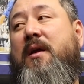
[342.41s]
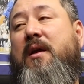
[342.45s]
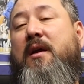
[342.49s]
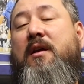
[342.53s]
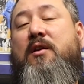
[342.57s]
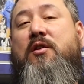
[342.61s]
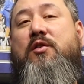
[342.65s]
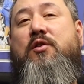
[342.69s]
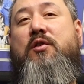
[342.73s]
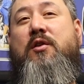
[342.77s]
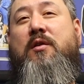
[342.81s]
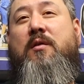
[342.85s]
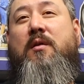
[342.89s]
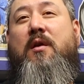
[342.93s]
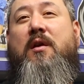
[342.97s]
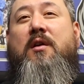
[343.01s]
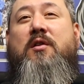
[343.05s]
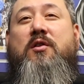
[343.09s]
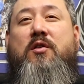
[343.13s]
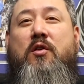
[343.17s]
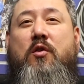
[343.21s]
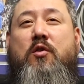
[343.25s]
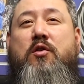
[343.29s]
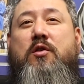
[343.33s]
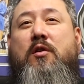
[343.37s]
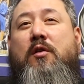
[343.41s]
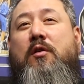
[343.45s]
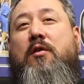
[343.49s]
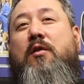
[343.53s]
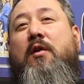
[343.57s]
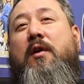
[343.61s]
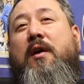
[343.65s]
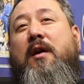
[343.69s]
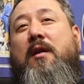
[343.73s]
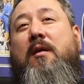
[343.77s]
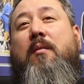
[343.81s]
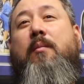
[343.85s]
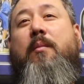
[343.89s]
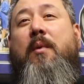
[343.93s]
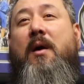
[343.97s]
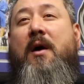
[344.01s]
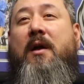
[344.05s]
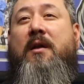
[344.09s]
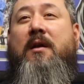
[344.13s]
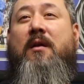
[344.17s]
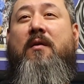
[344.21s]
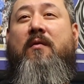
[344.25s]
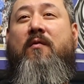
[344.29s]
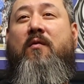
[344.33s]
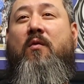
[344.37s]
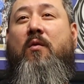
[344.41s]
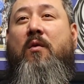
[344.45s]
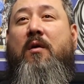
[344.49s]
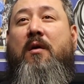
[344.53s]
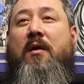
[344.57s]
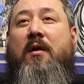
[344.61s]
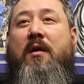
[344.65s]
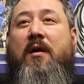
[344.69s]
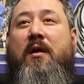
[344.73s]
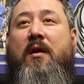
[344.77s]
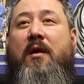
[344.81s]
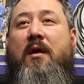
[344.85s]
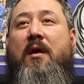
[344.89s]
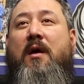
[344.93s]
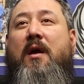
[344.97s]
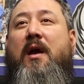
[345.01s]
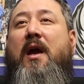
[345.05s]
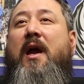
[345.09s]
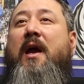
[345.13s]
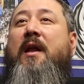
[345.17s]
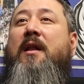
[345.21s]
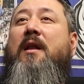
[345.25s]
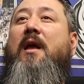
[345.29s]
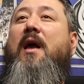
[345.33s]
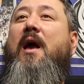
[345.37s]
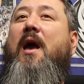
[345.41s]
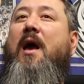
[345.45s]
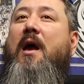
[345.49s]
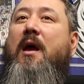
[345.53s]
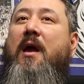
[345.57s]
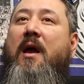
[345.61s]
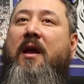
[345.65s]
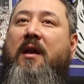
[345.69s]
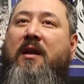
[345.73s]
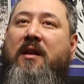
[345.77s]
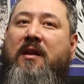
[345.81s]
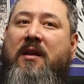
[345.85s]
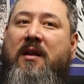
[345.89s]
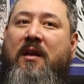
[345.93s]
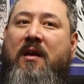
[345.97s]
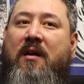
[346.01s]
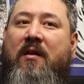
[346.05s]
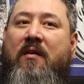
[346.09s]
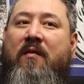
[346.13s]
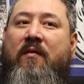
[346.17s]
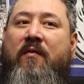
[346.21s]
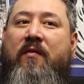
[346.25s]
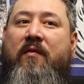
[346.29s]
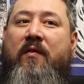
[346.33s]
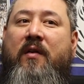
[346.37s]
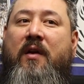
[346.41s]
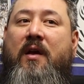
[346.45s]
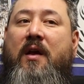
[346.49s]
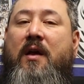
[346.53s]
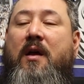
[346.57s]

You should look at the body of work and give.